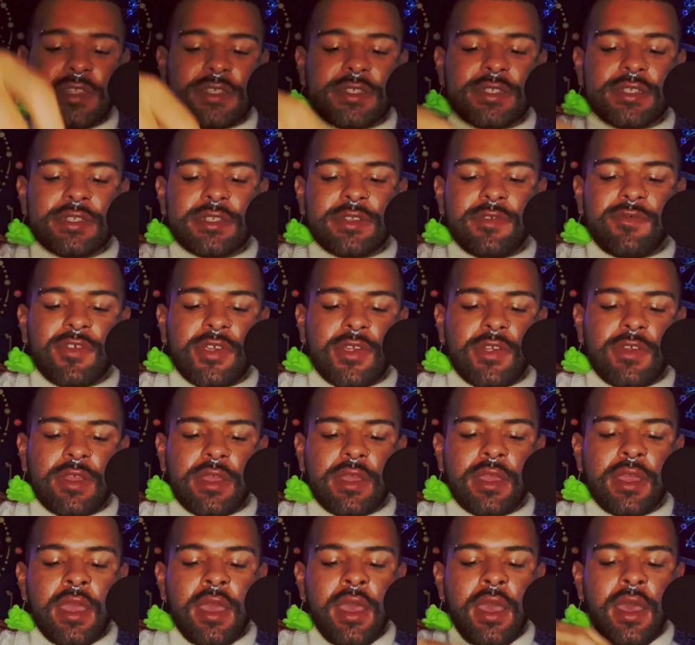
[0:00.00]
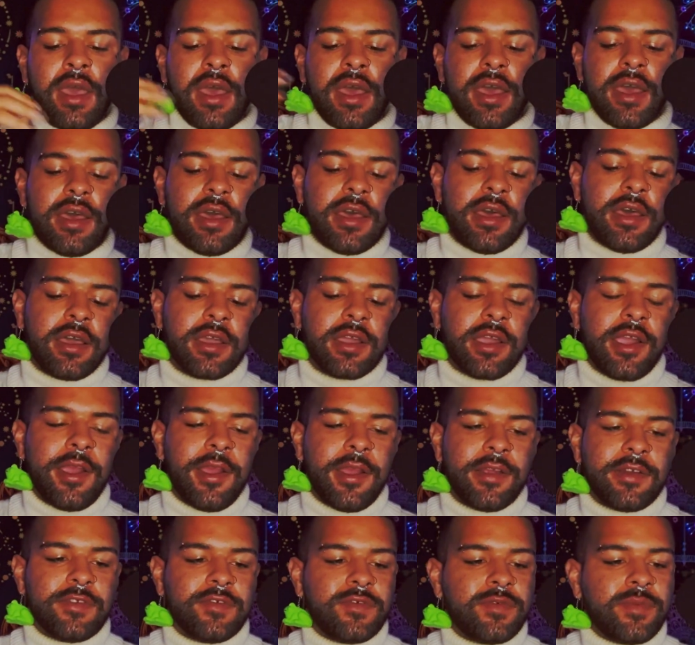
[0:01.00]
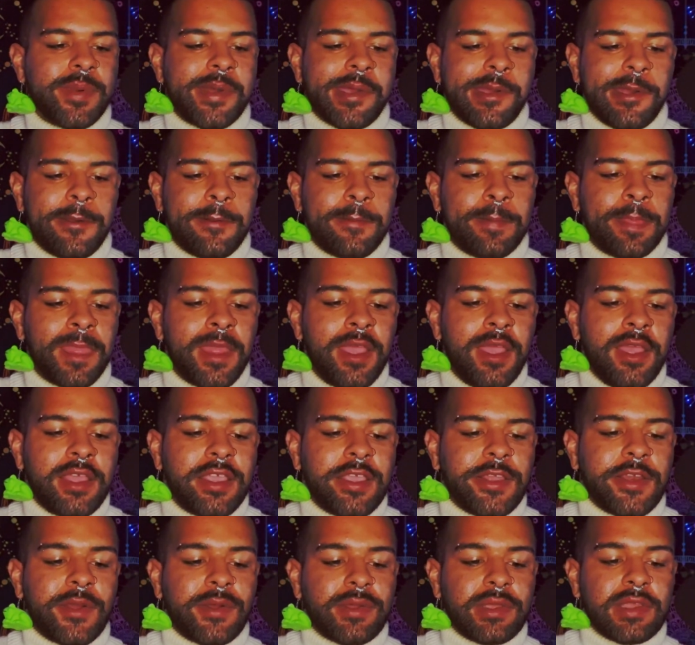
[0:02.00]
This is a very uh, a card of where you know,